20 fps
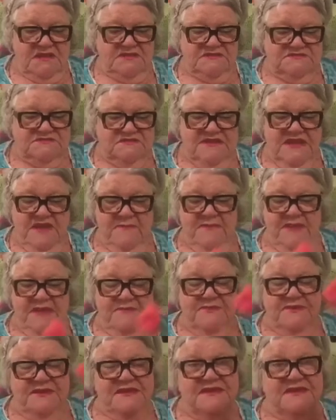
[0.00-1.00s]
So that
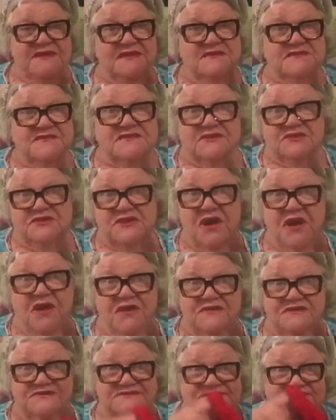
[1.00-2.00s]
may be the
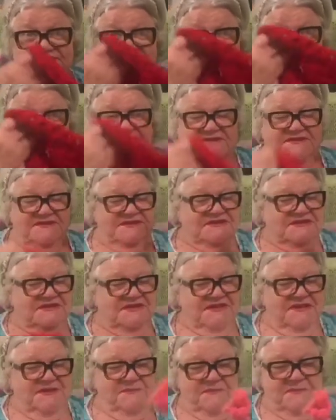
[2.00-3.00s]
cause of it.
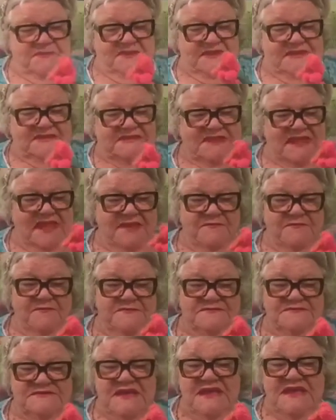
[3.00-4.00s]
But that
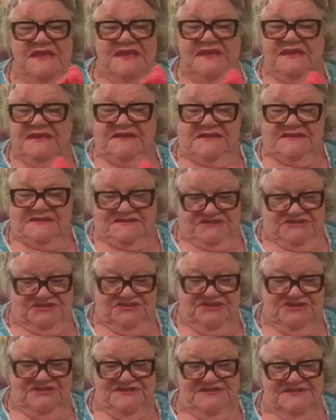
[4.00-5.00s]
was,
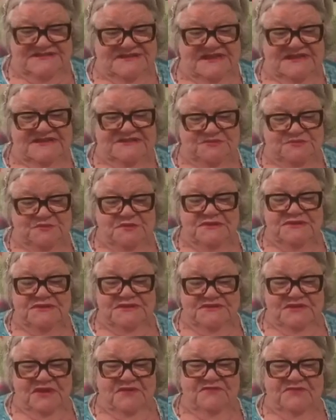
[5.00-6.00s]
she says that's the
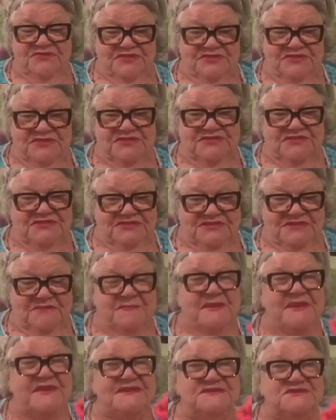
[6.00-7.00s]
one, the
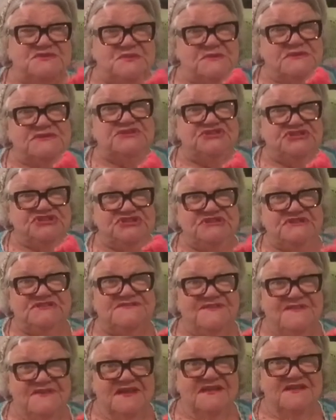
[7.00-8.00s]
biggest one
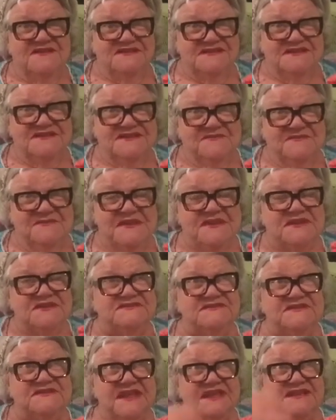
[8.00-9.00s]
she's felt
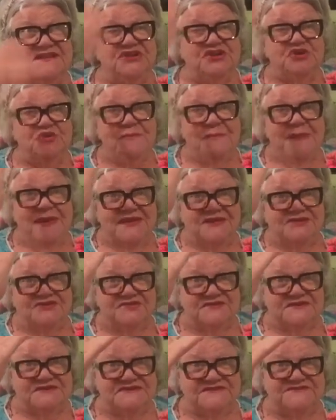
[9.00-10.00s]
because of that new
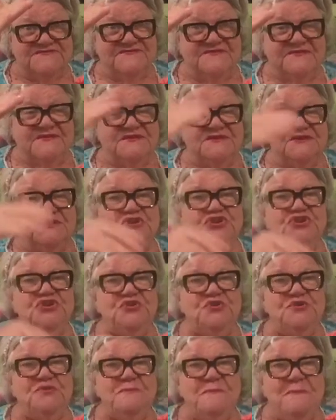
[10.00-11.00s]
mattress,
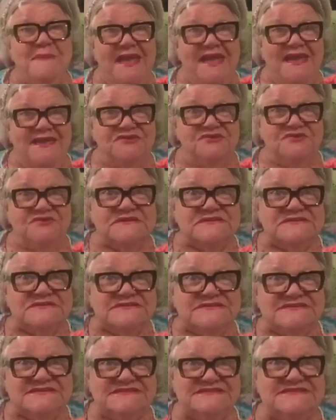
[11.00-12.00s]
new
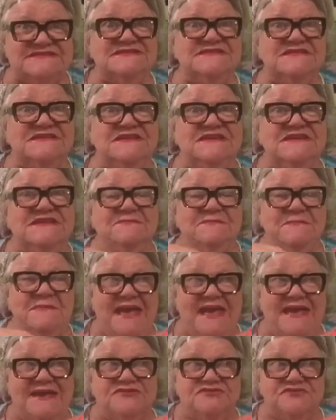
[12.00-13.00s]
Madras,
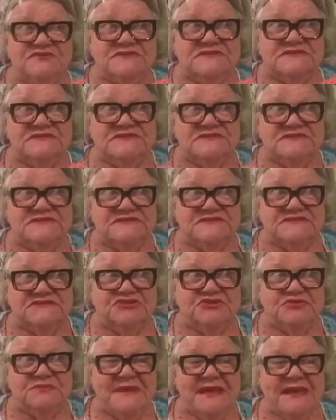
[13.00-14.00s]
Madrins,
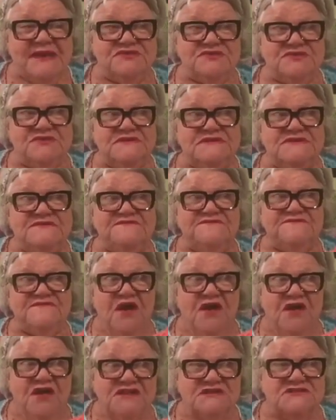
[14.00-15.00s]
new Madron
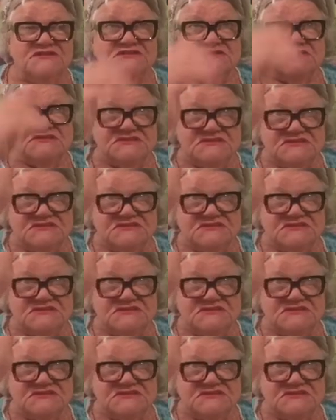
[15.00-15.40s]
fault